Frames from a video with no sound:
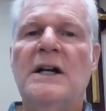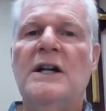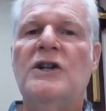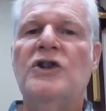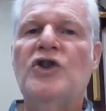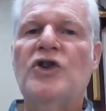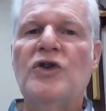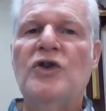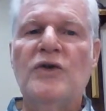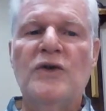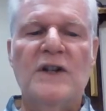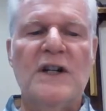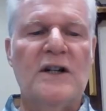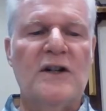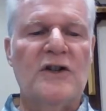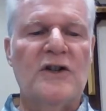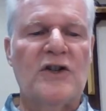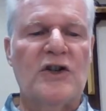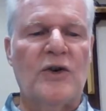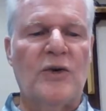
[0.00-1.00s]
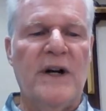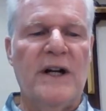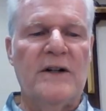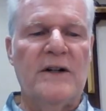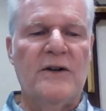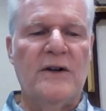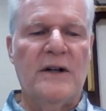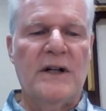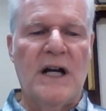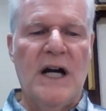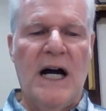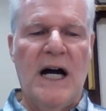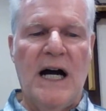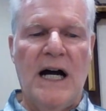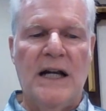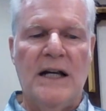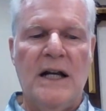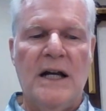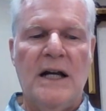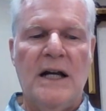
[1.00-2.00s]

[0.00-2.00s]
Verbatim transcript: choosing to surrender to God.